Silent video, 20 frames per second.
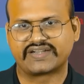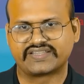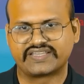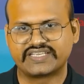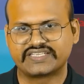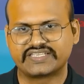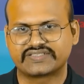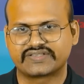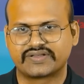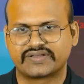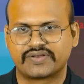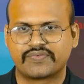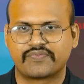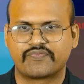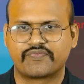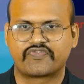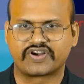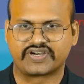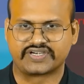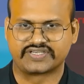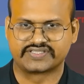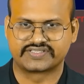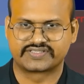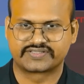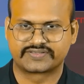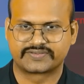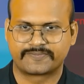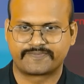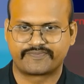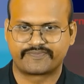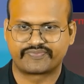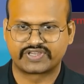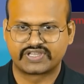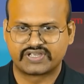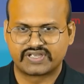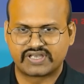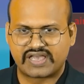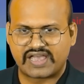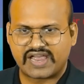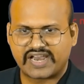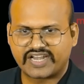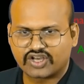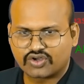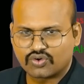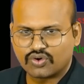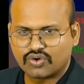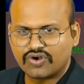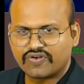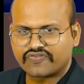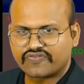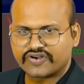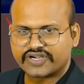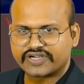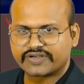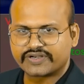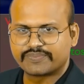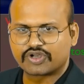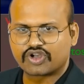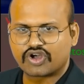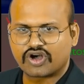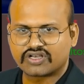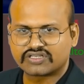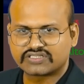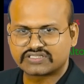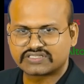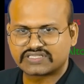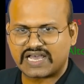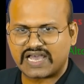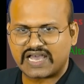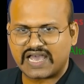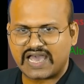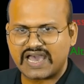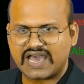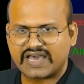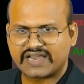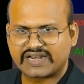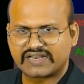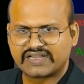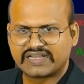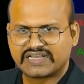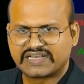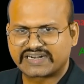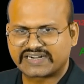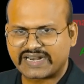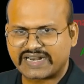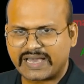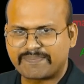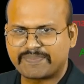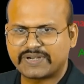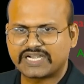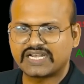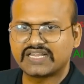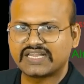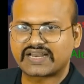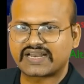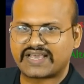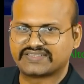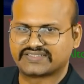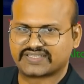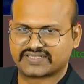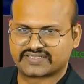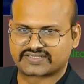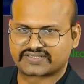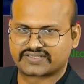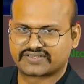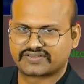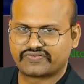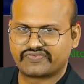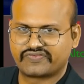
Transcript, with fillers: these fronts. At the cold front, because the air rapidly rises,